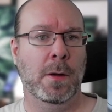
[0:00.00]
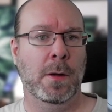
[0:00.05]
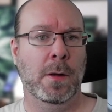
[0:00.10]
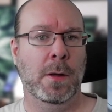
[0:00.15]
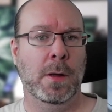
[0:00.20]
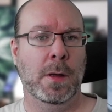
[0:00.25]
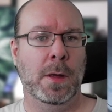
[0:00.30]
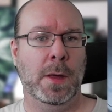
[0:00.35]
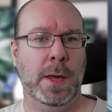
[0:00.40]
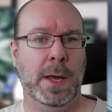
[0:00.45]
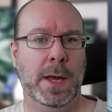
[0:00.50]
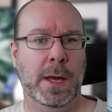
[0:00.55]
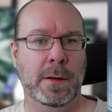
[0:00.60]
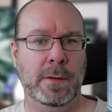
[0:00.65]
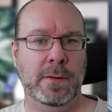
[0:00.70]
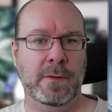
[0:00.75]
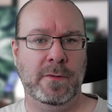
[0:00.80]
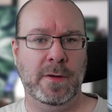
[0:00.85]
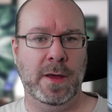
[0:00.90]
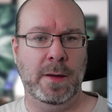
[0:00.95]
And the
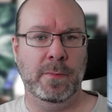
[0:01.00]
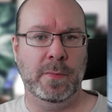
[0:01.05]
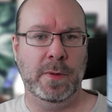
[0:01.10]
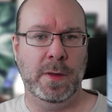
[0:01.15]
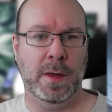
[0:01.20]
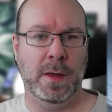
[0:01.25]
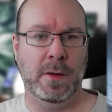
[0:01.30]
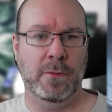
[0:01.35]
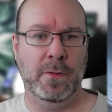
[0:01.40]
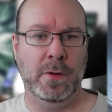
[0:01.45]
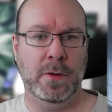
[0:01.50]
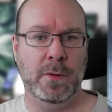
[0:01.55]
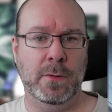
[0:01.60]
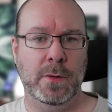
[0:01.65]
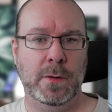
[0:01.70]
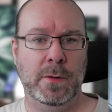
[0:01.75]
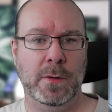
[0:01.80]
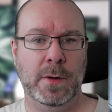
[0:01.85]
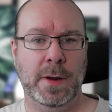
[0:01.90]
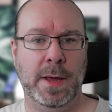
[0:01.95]
same thing if you do it
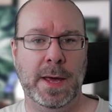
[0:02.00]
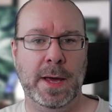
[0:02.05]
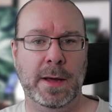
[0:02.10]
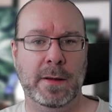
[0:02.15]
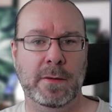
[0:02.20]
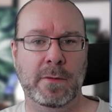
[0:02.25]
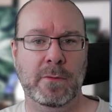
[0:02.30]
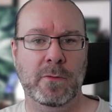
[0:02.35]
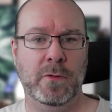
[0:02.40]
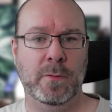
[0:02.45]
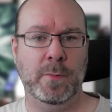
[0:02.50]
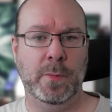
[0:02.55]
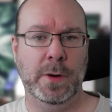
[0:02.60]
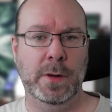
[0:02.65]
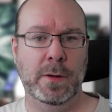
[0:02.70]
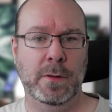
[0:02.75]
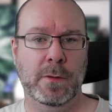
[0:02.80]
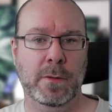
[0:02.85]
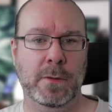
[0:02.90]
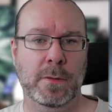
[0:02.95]
on active
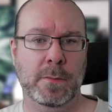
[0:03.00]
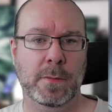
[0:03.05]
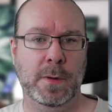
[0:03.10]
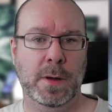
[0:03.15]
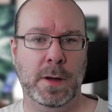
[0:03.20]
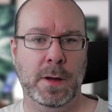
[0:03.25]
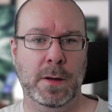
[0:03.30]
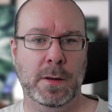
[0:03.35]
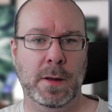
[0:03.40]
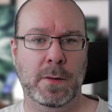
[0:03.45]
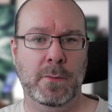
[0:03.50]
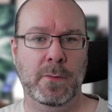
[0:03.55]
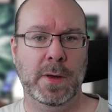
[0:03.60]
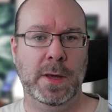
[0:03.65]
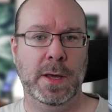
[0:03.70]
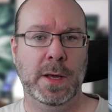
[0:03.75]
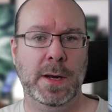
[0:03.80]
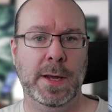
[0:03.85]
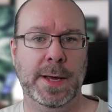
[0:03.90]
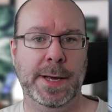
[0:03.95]
sprint, and then we
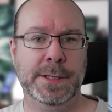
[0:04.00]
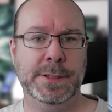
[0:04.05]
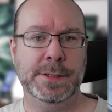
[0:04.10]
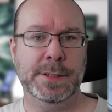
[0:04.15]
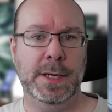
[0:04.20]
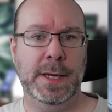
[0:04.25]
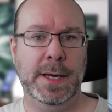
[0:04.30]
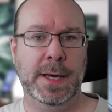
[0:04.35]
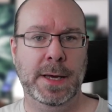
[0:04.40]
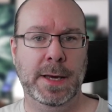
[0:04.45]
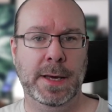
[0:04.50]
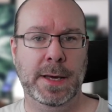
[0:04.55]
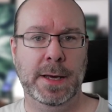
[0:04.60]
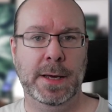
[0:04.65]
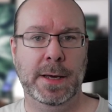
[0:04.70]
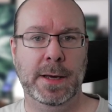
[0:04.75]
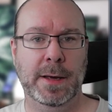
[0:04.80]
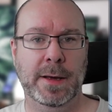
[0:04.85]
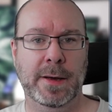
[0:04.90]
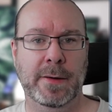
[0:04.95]
can actually
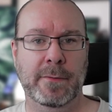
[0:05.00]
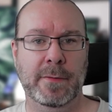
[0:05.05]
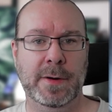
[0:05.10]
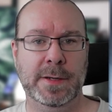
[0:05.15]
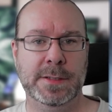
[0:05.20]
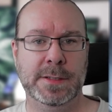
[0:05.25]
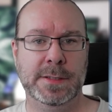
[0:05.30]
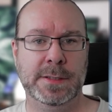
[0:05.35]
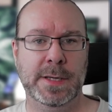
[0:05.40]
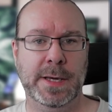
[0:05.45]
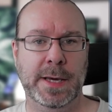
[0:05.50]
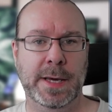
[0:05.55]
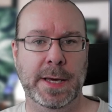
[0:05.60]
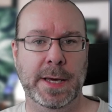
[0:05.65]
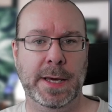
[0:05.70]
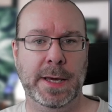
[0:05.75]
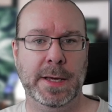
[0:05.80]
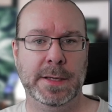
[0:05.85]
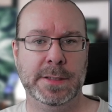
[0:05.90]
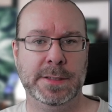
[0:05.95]
have, let's take
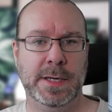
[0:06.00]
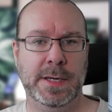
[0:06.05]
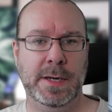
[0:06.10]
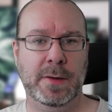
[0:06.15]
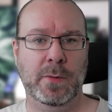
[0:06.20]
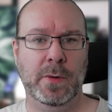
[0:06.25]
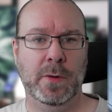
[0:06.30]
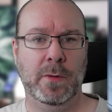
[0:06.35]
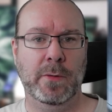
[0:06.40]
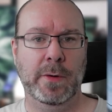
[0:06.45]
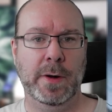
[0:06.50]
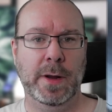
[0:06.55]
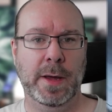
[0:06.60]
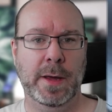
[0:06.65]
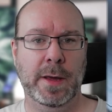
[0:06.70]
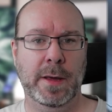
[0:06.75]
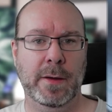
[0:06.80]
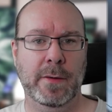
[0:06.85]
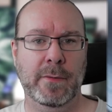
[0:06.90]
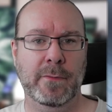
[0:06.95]
a thing we already
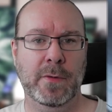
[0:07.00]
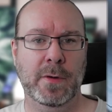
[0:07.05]
have,